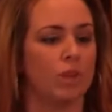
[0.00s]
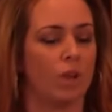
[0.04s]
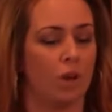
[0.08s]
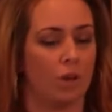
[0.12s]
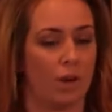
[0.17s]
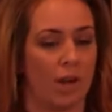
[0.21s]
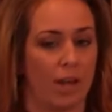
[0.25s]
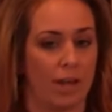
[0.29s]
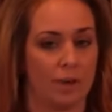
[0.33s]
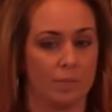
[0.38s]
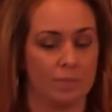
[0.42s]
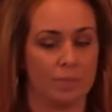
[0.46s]

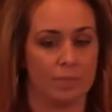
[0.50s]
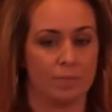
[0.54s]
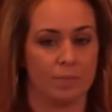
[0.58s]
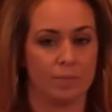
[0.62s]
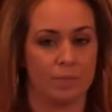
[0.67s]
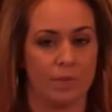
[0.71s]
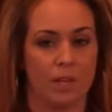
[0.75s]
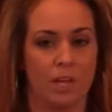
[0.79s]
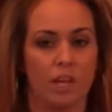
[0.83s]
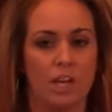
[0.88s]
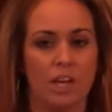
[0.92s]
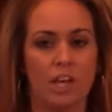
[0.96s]
Okay?
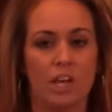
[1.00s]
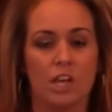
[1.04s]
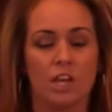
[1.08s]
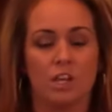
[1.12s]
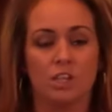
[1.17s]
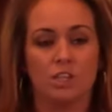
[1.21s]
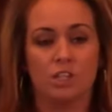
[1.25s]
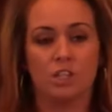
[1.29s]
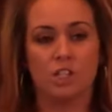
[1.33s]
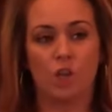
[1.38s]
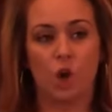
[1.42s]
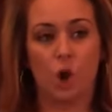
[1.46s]

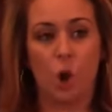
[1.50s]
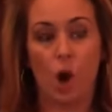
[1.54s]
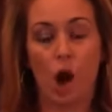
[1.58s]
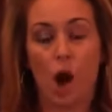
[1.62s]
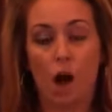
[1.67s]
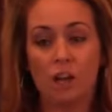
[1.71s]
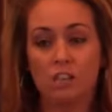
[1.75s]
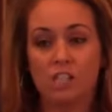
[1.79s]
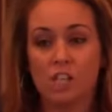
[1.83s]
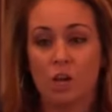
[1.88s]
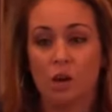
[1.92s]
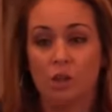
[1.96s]
So,
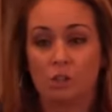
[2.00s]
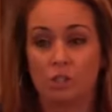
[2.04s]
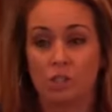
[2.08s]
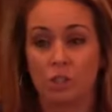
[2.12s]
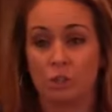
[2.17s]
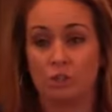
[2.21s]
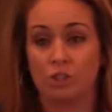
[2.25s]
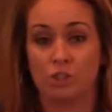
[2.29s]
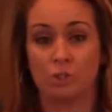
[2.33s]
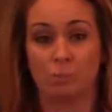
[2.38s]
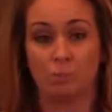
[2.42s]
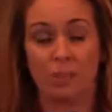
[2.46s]
also on
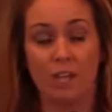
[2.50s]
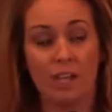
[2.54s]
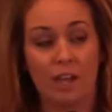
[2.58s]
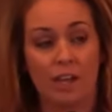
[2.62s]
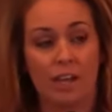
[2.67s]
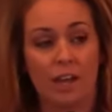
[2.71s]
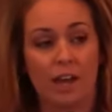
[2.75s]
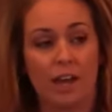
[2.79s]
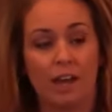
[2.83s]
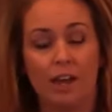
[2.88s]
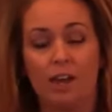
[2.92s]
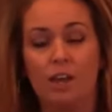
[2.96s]
social
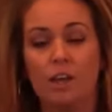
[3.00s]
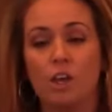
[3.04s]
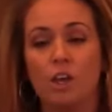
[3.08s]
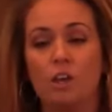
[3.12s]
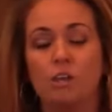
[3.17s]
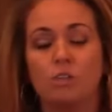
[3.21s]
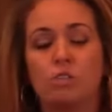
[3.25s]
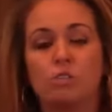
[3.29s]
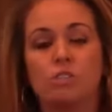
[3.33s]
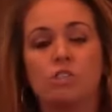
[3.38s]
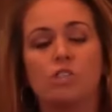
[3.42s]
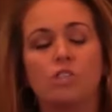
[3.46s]
media,
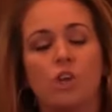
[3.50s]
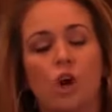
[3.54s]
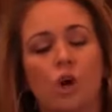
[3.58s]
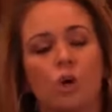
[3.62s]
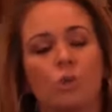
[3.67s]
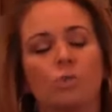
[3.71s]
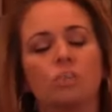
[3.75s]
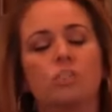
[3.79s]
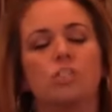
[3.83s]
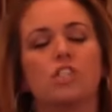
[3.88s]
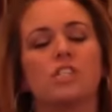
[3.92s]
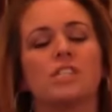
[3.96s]

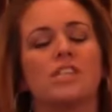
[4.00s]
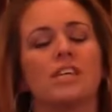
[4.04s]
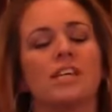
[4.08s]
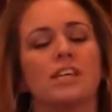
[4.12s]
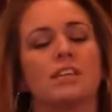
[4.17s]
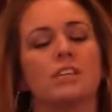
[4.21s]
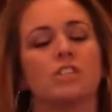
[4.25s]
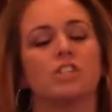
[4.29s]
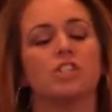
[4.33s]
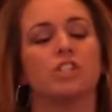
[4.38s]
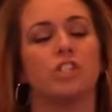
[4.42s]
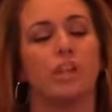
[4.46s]
don't just
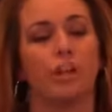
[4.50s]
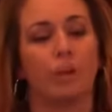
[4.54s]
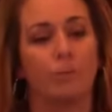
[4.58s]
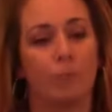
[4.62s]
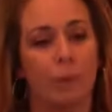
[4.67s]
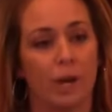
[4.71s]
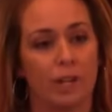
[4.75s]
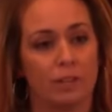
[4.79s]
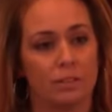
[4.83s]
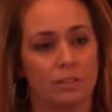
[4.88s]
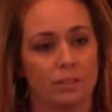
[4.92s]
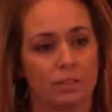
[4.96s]
hit the share
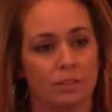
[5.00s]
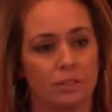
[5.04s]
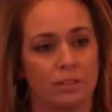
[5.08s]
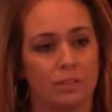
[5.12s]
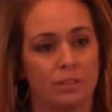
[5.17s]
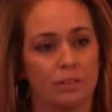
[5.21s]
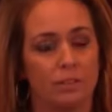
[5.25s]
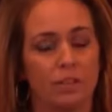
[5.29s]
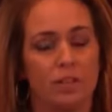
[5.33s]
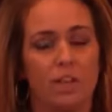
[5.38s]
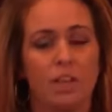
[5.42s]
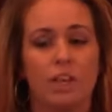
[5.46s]
button.
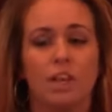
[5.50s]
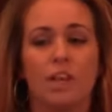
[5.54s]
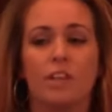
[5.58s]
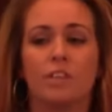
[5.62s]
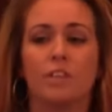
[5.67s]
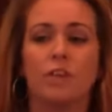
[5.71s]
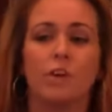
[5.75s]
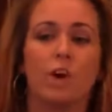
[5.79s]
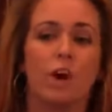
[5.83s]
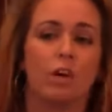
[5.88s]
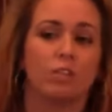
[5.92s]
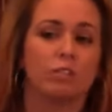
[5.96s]

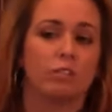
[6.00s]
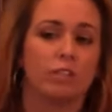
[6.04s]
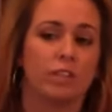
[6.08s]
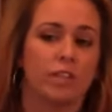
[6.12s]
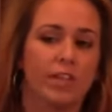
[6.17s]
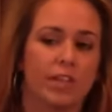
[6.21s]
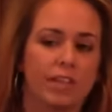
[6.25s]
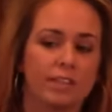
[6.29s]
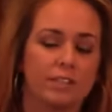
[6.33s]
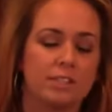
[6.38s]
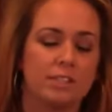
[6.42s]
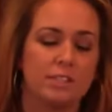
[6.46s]
There are
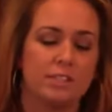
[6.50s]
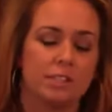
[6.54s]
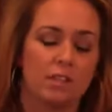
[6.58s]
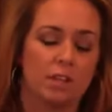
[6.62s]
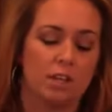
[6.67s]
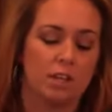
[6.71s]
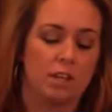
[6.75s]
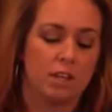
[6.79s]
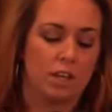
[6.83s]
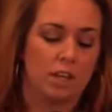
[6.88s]
links.